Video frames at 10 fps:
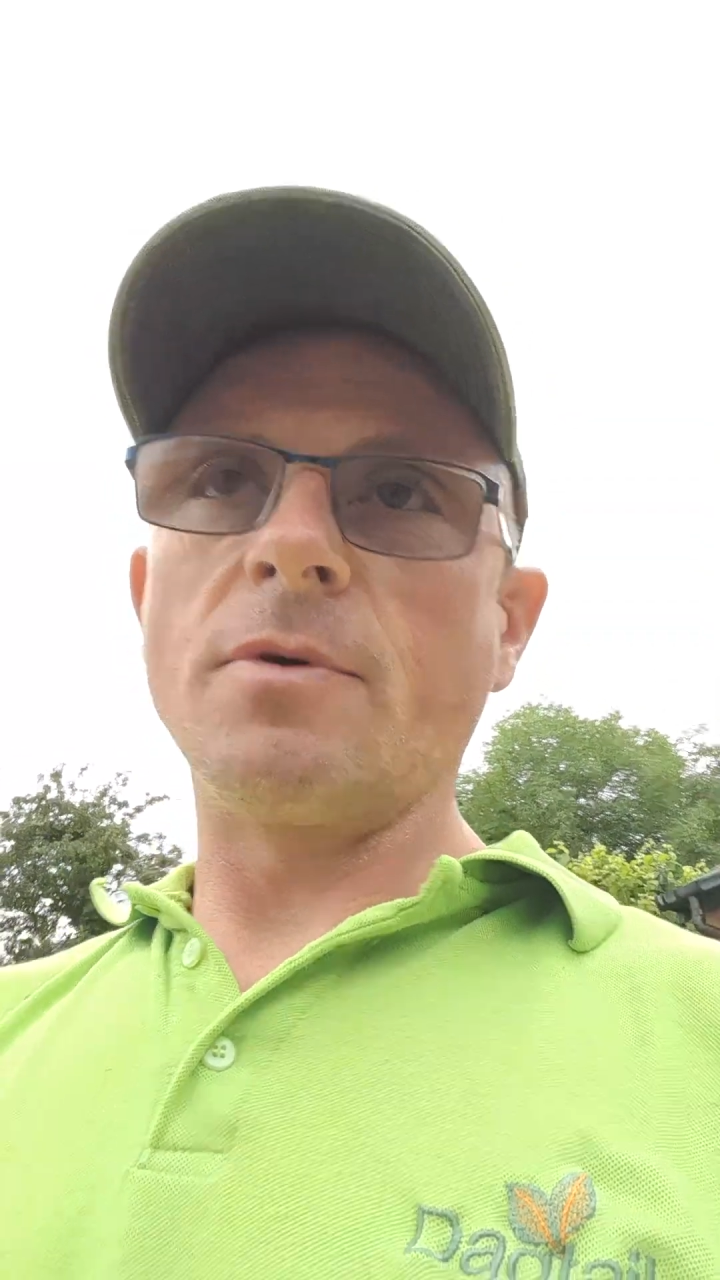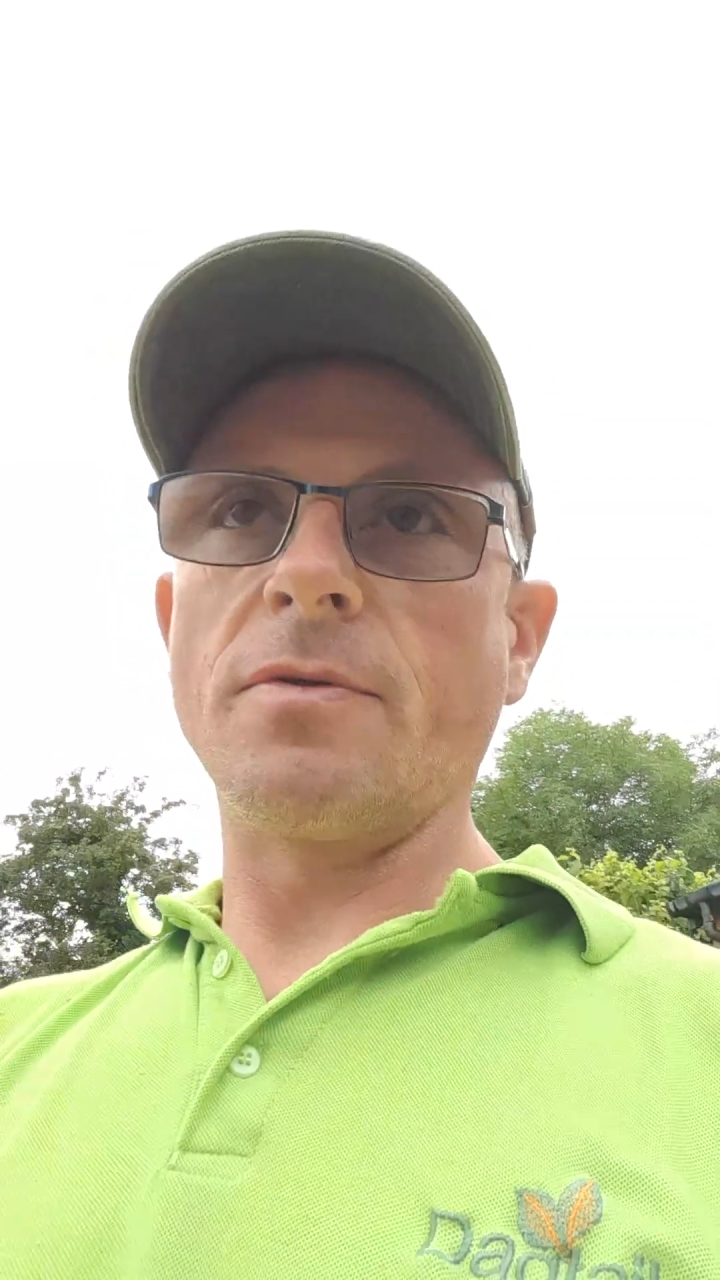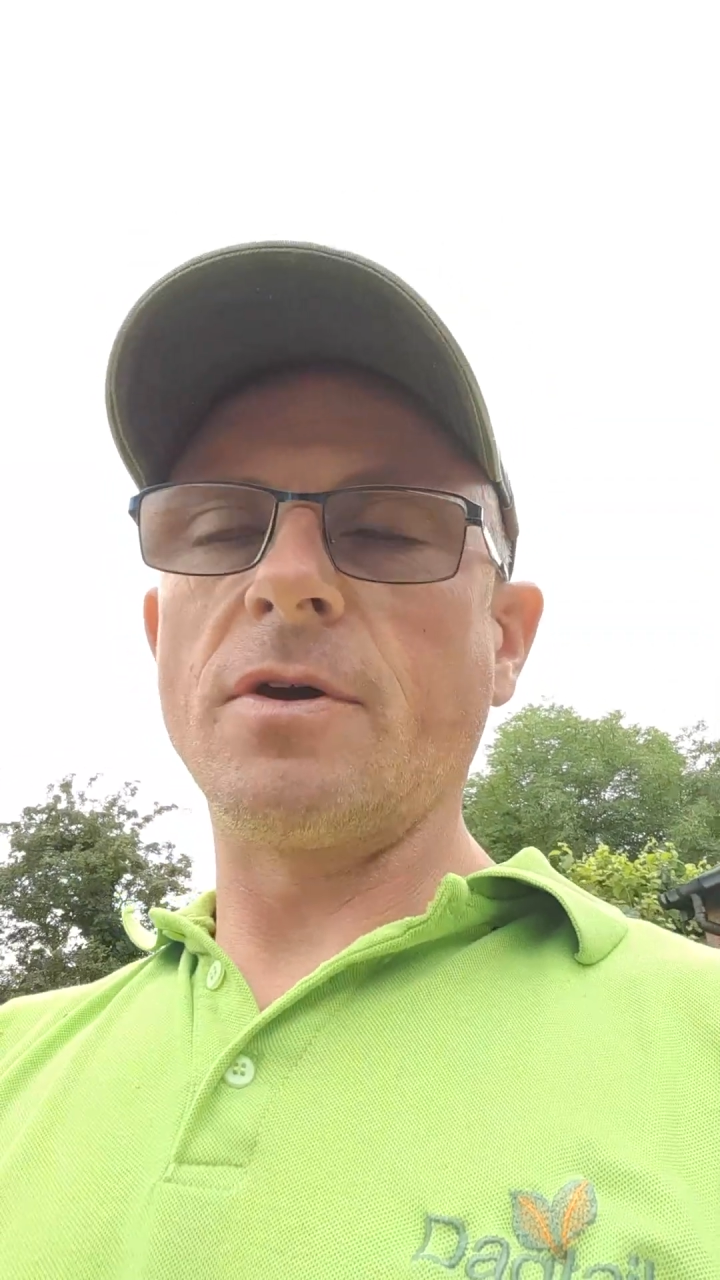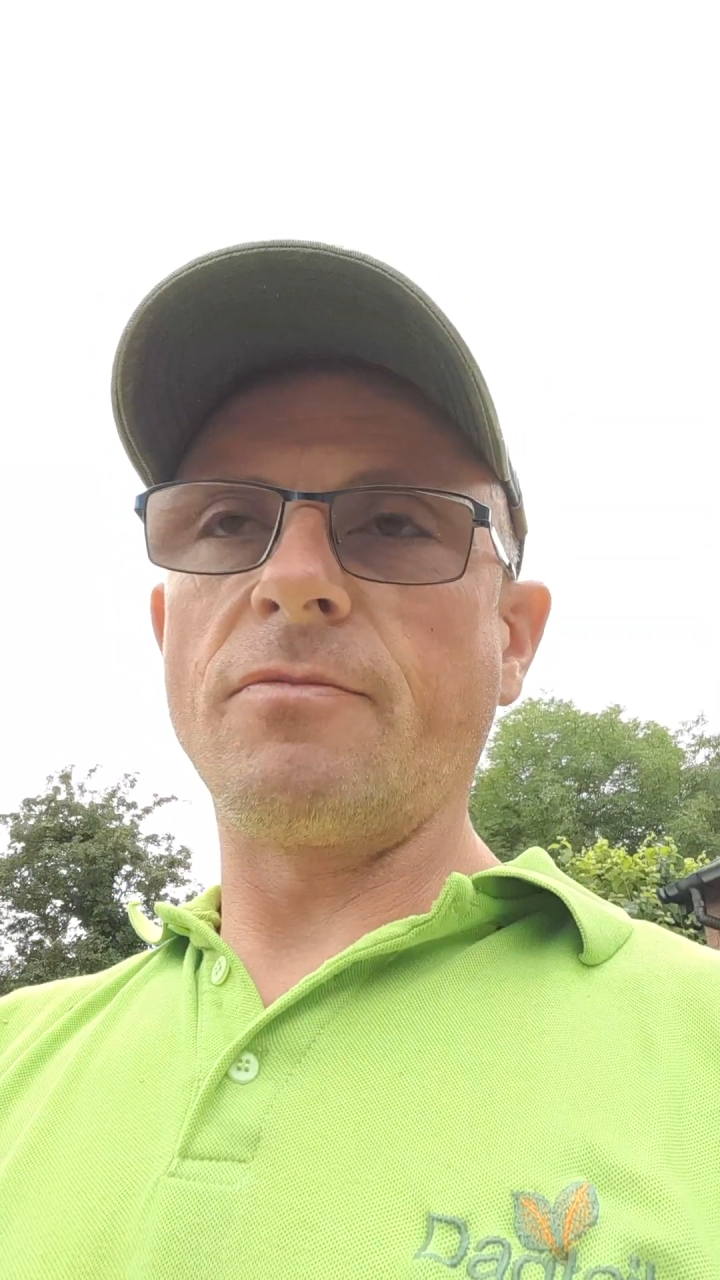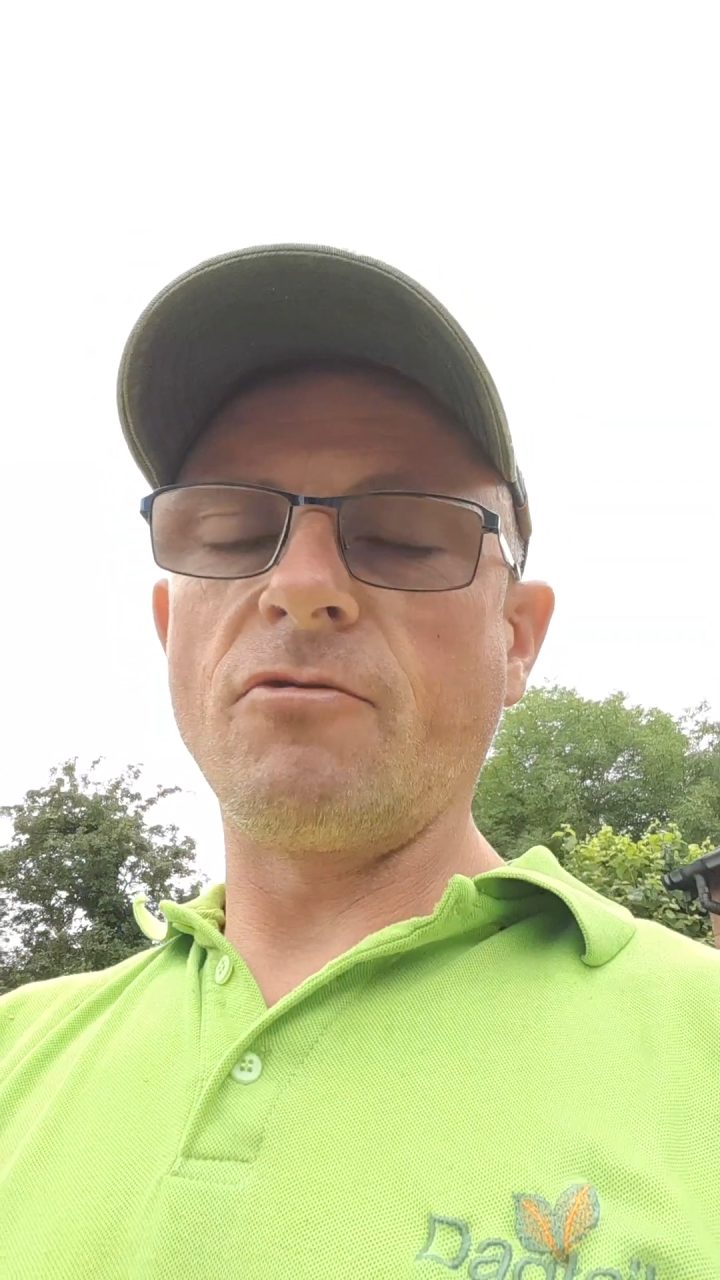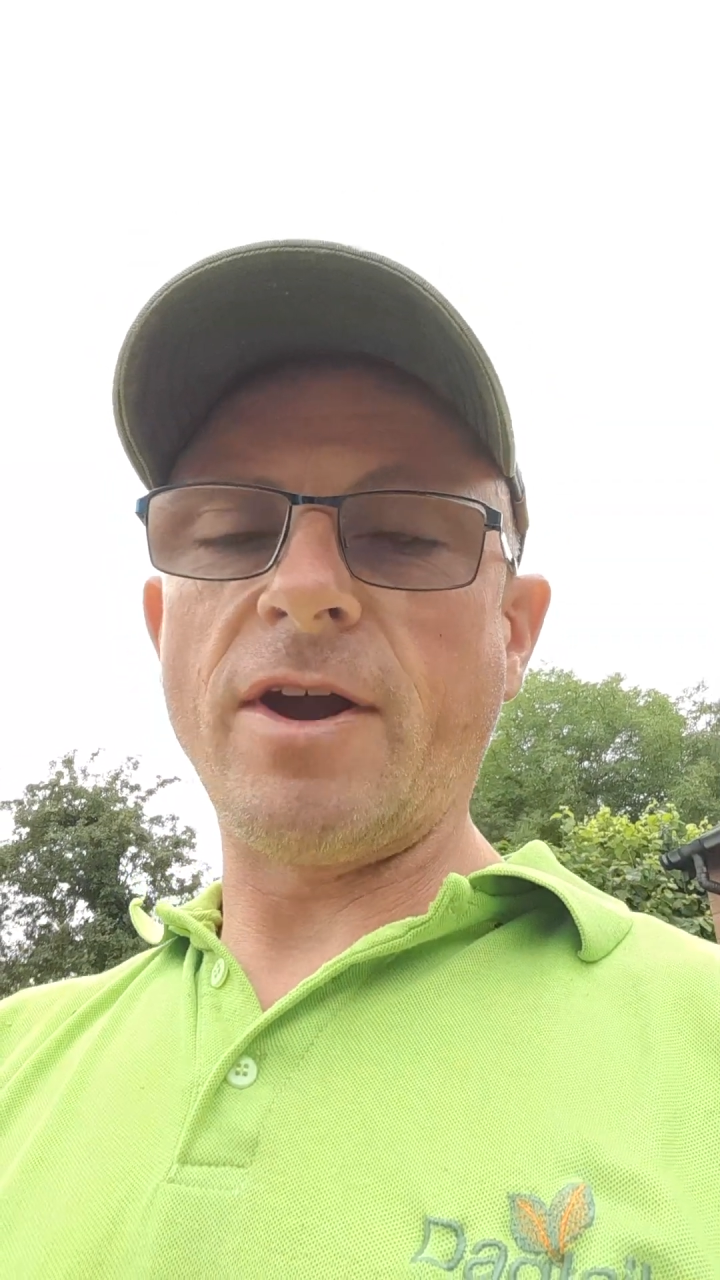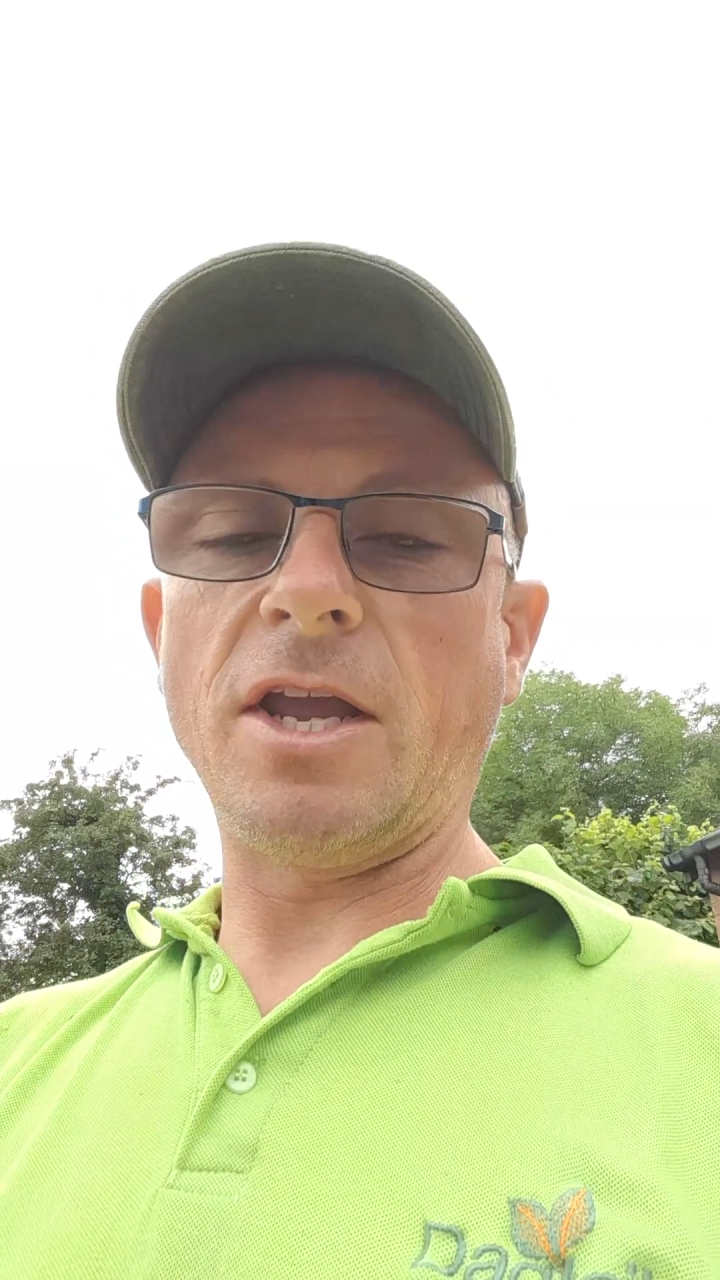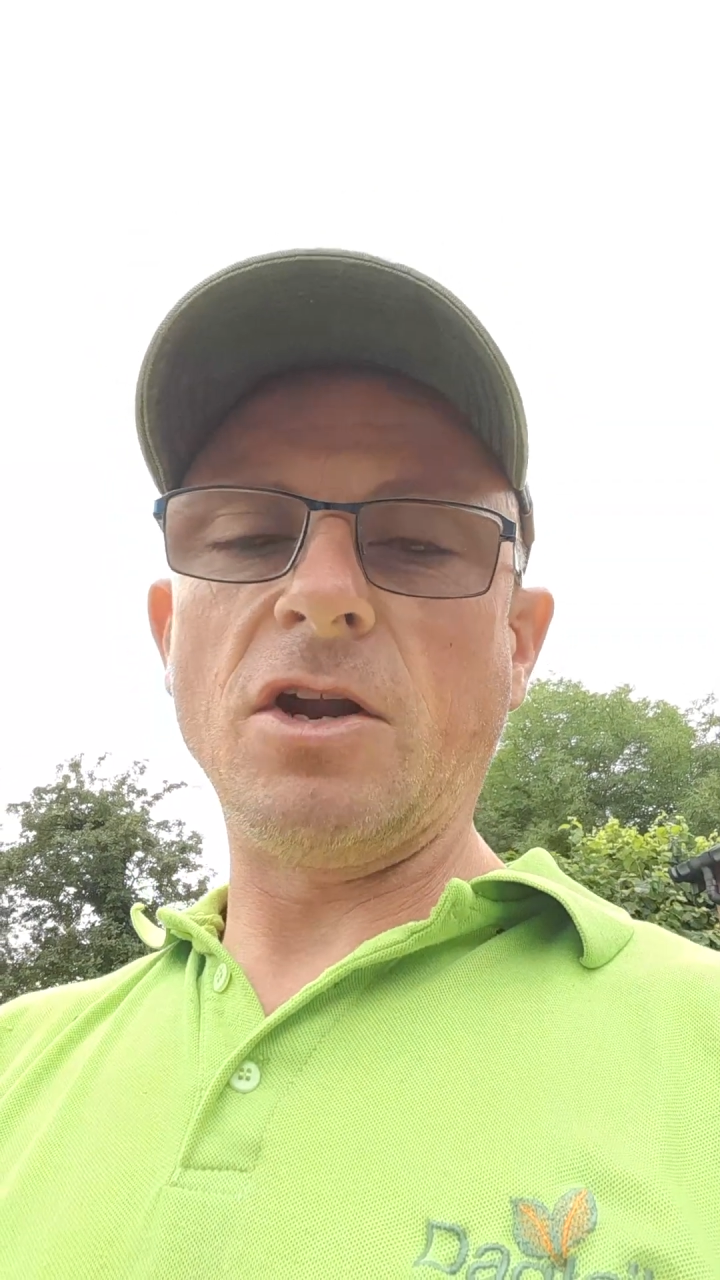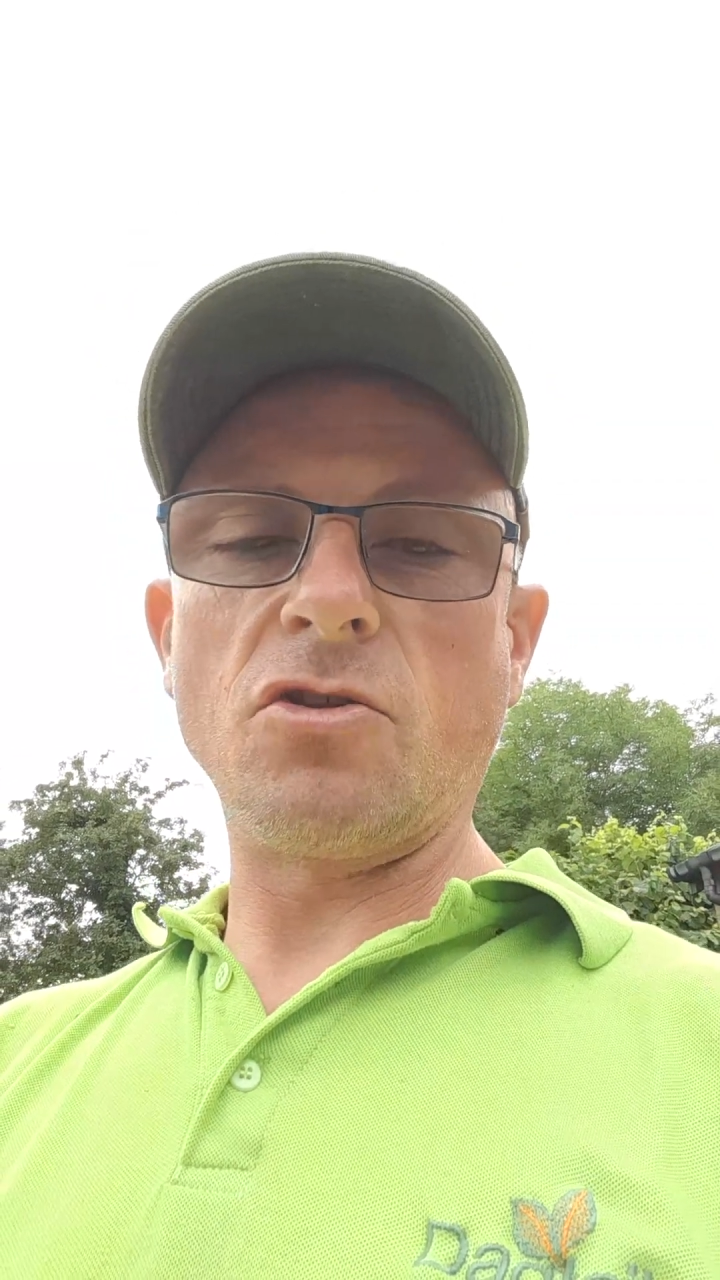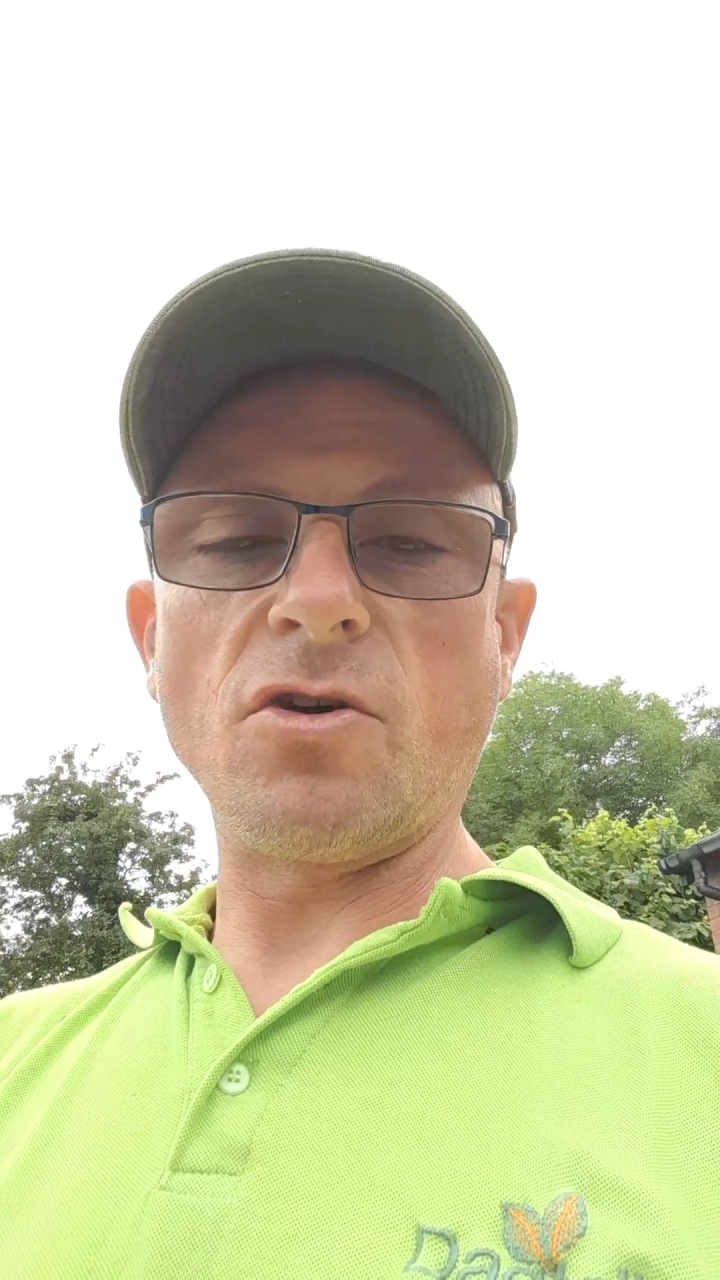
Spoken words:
but the regular